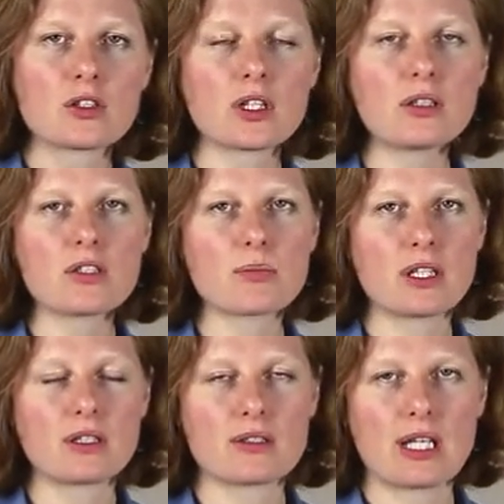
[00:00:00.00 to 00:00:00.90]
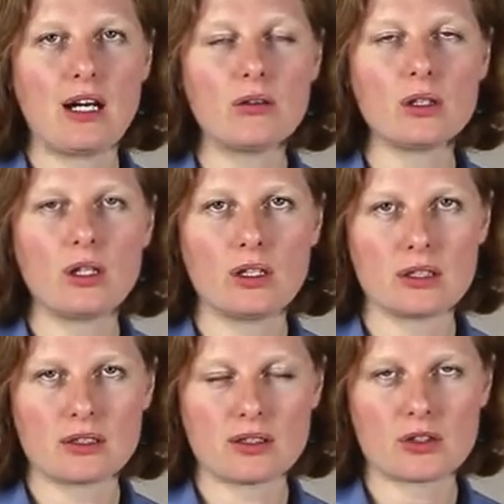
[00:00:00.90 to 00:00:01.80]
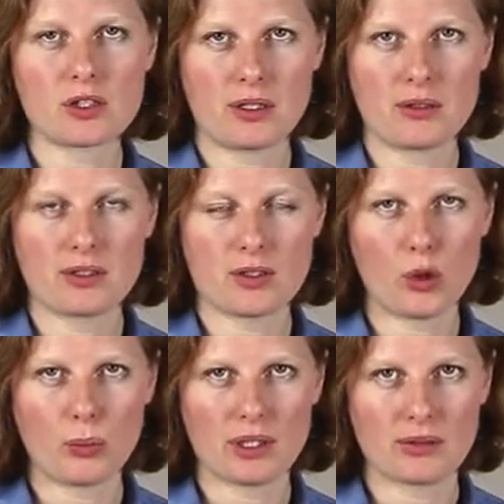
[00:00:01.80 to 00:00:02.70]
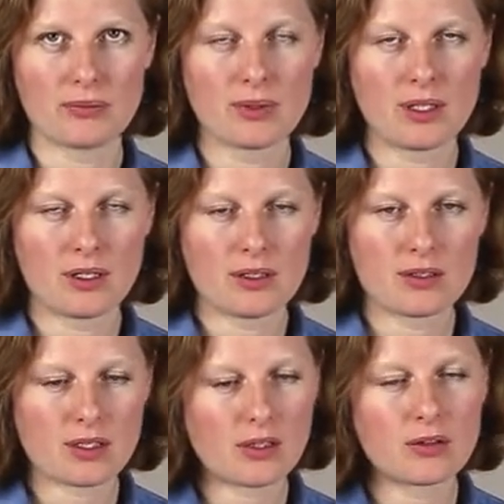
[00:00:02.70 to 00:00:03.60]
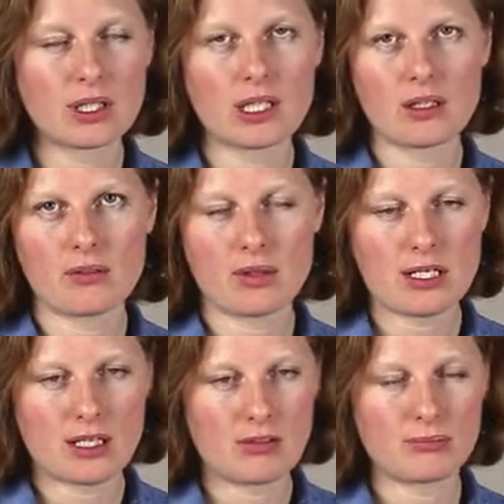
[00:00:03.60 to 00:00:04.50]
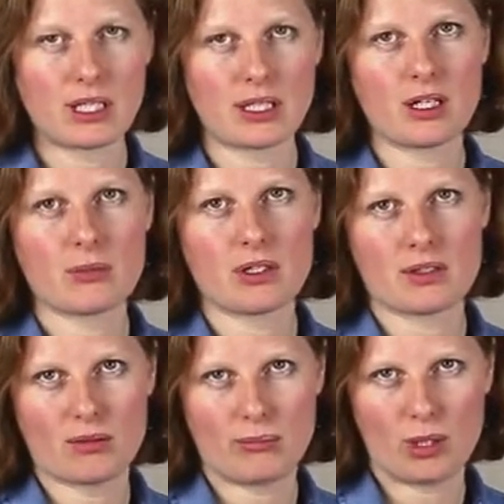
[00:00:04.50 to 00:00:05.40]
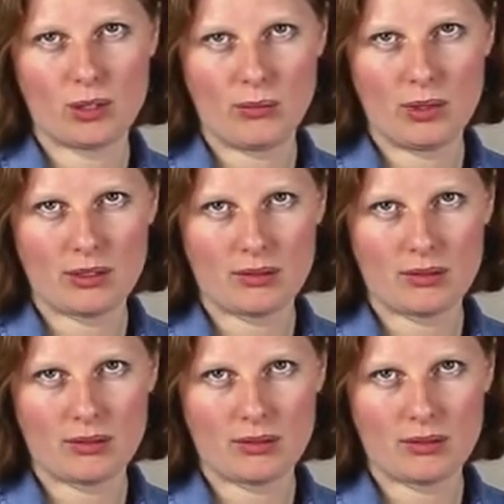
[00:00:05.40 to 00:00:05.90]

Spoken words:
Shutter speed is how long the shutter is open. So right now my camera is in bulb,